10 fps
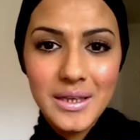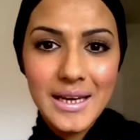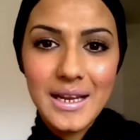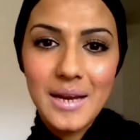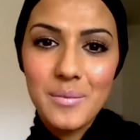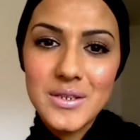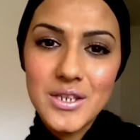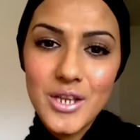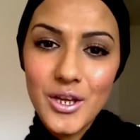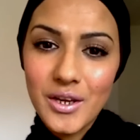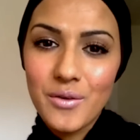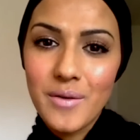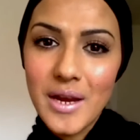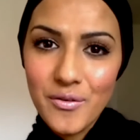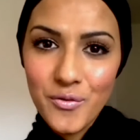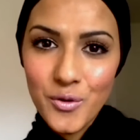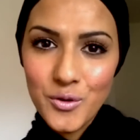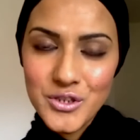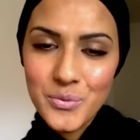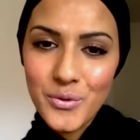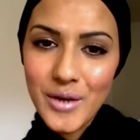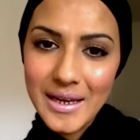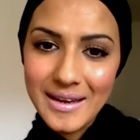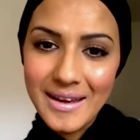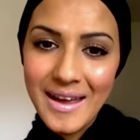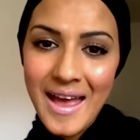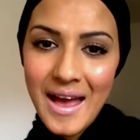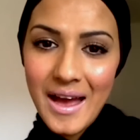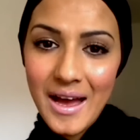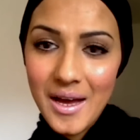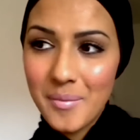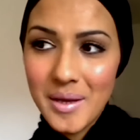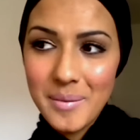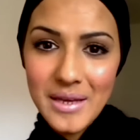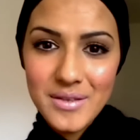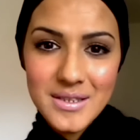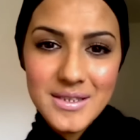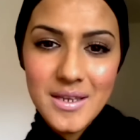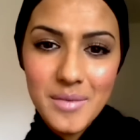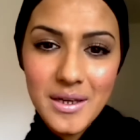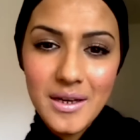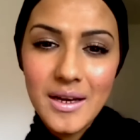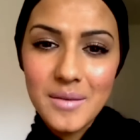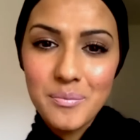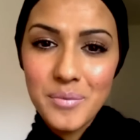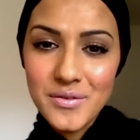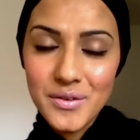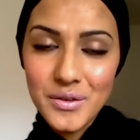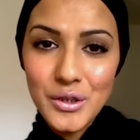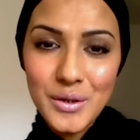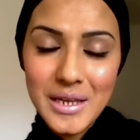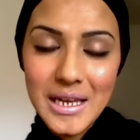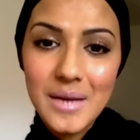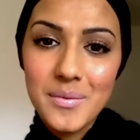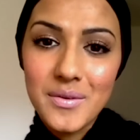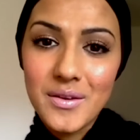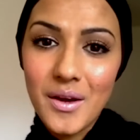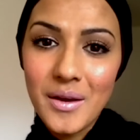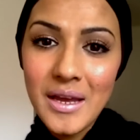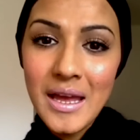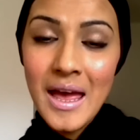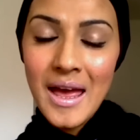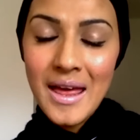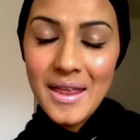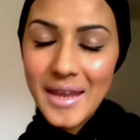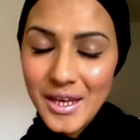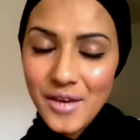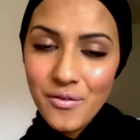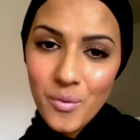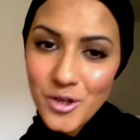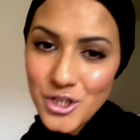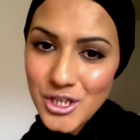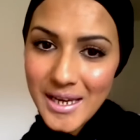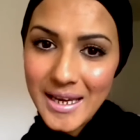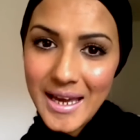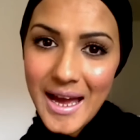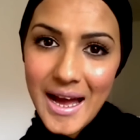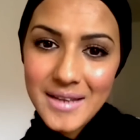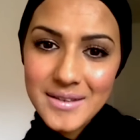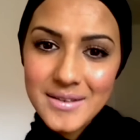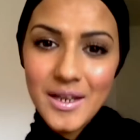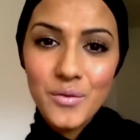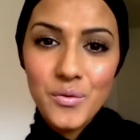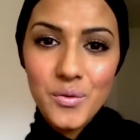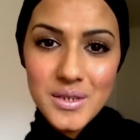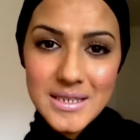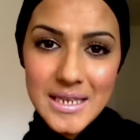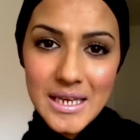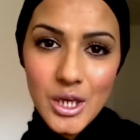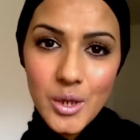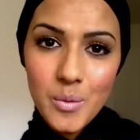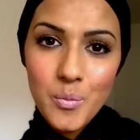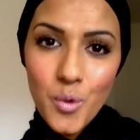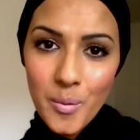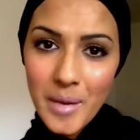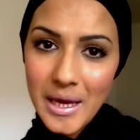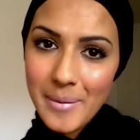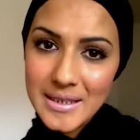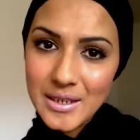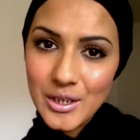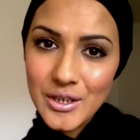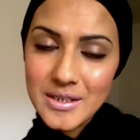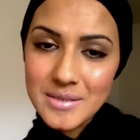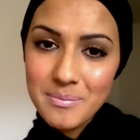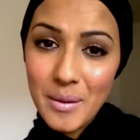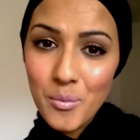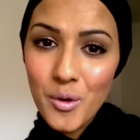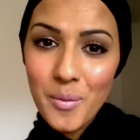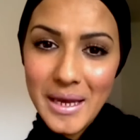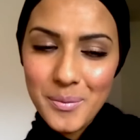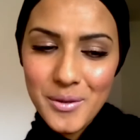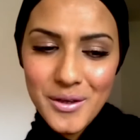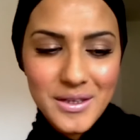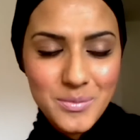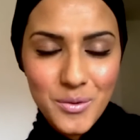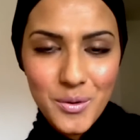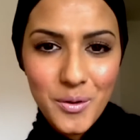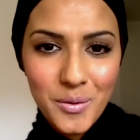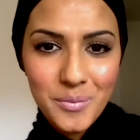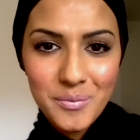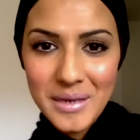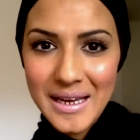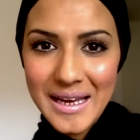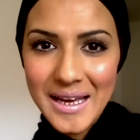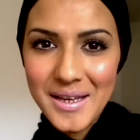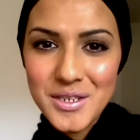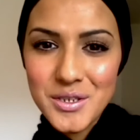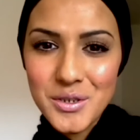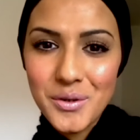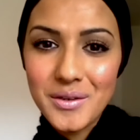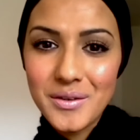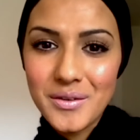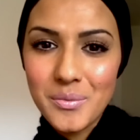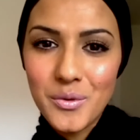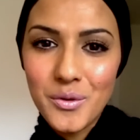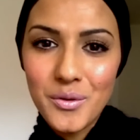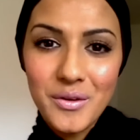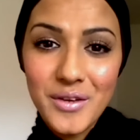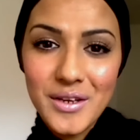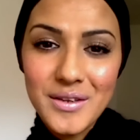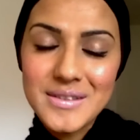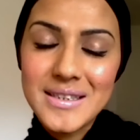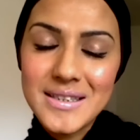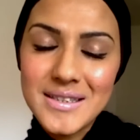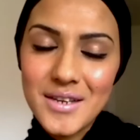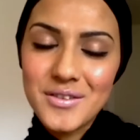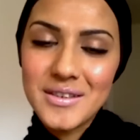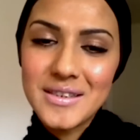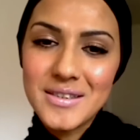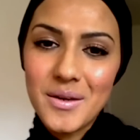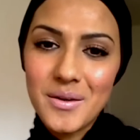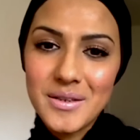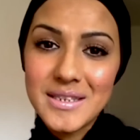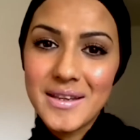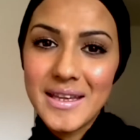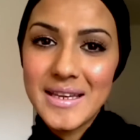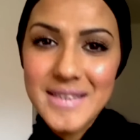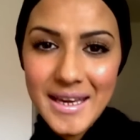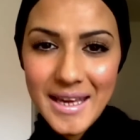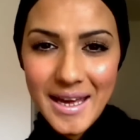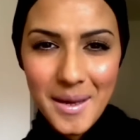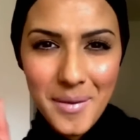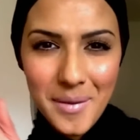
yet glamorous look, great for spring, maybe even summer, beautiful nude lips. So thank you for watching, and I look forward to seeing you in more makeup looks, more tutorials, more reviews, etc. So until then, take care,